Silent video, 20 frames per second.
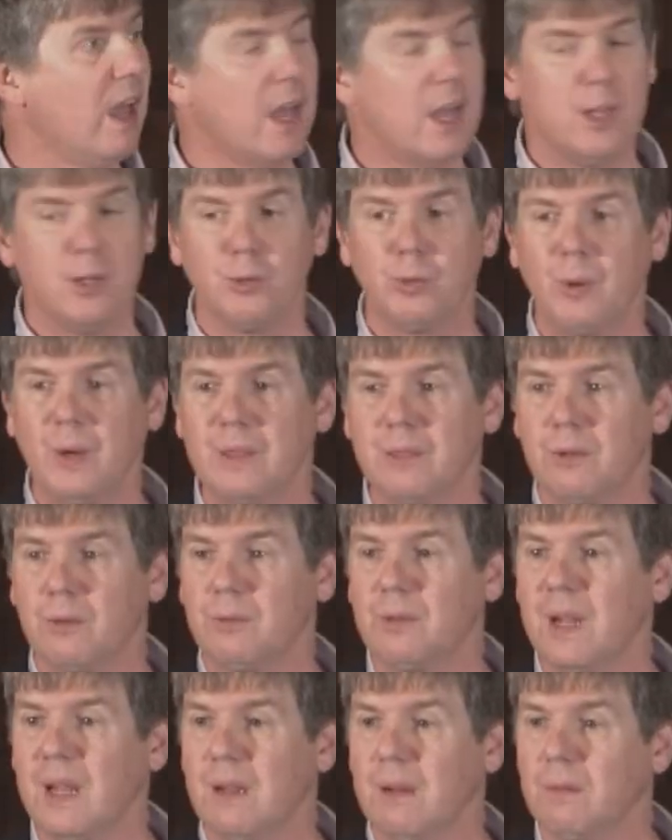is what
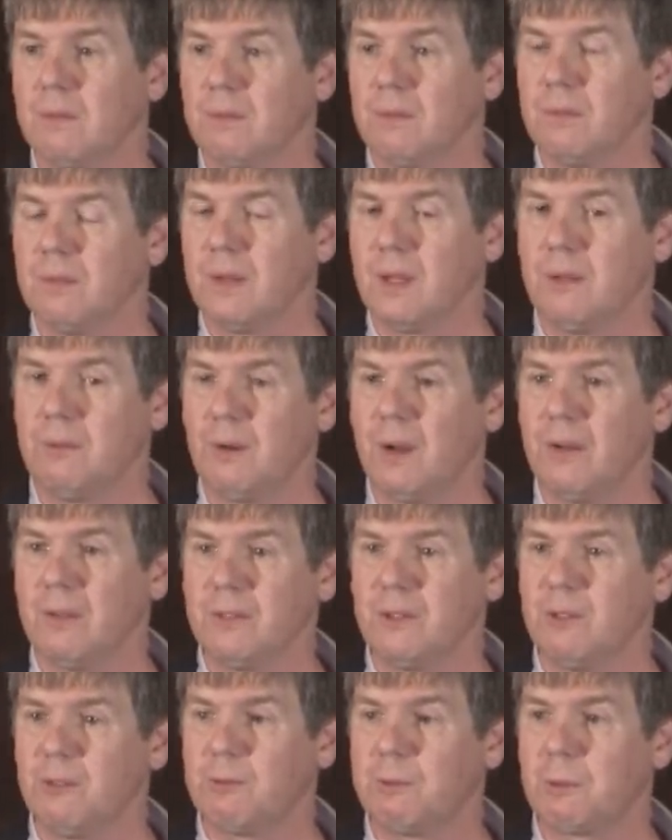the
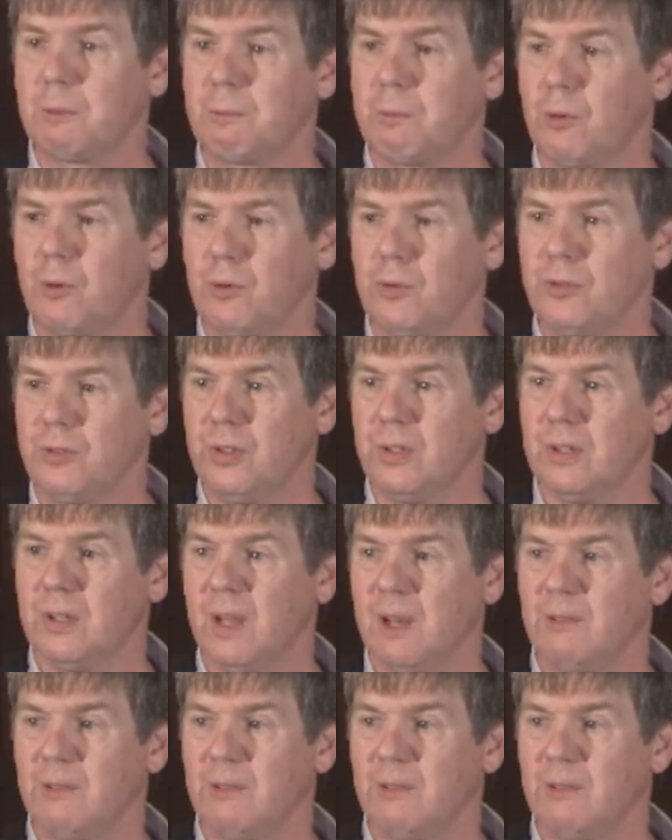relative proportion